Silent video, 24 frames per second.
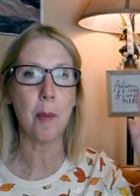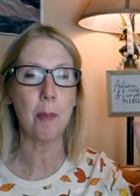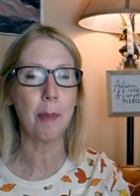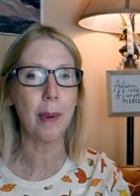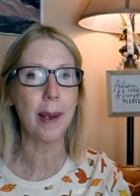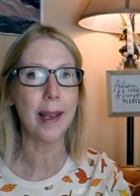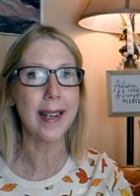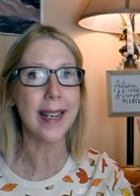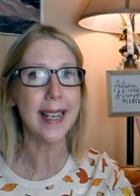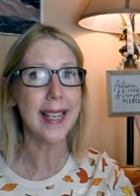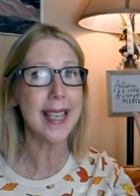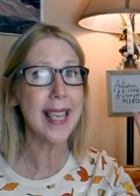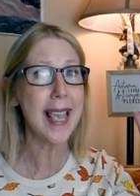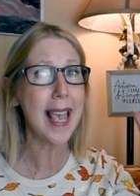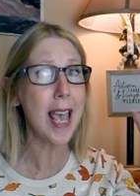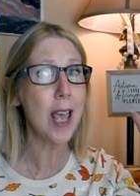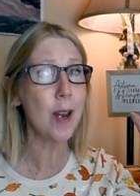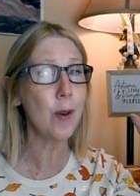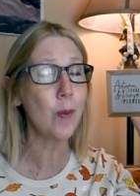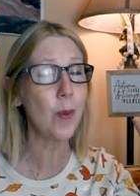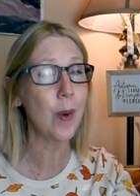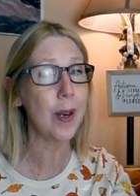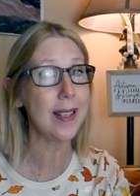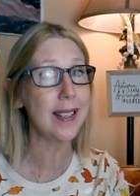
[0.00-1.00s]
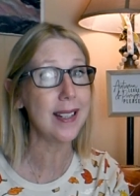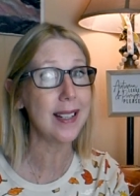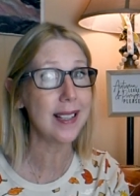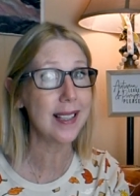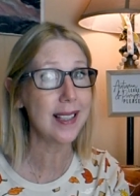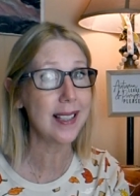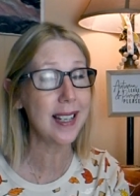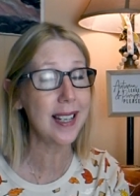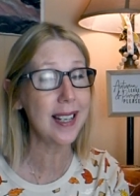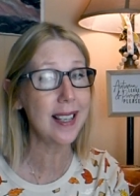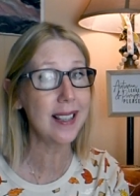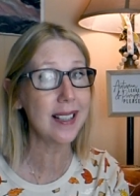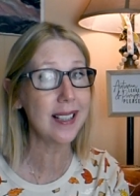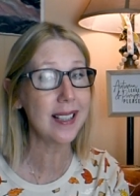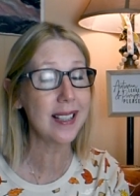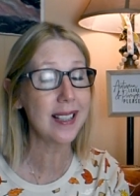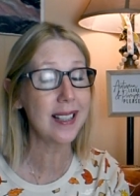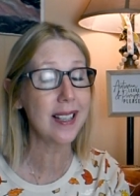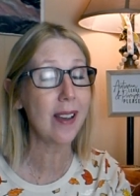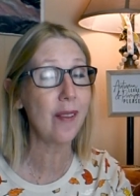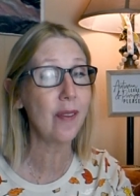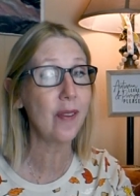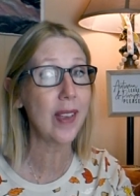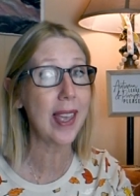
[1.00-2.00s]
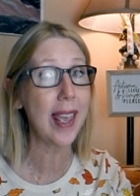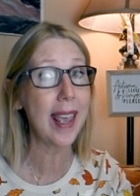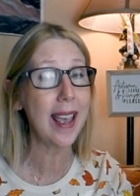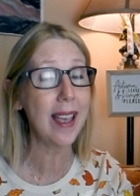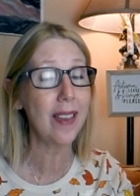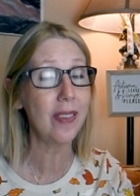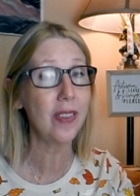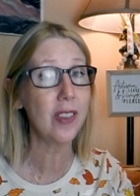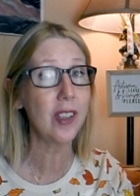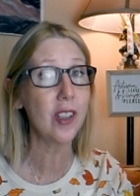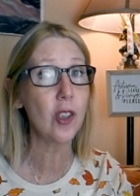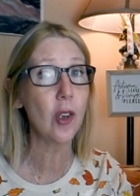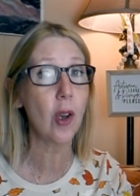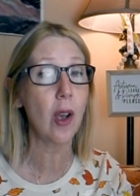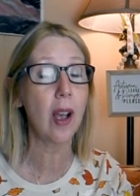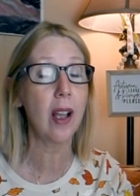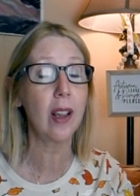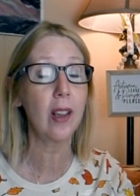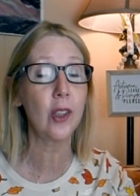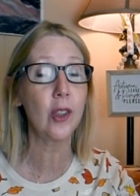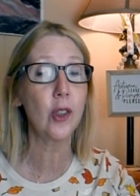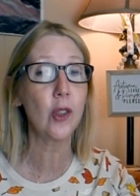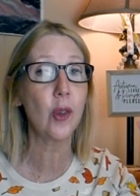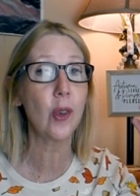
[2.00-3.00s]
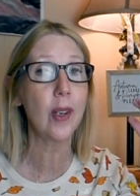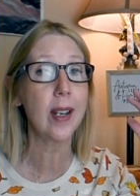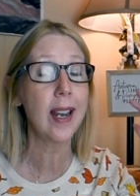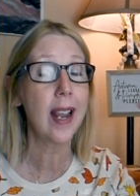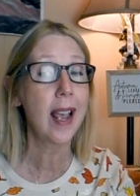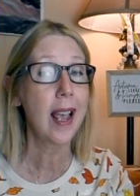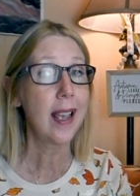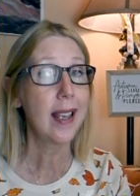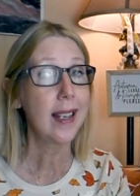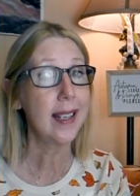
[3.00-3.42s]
But again, when you see the stuff at the Dollar Tree,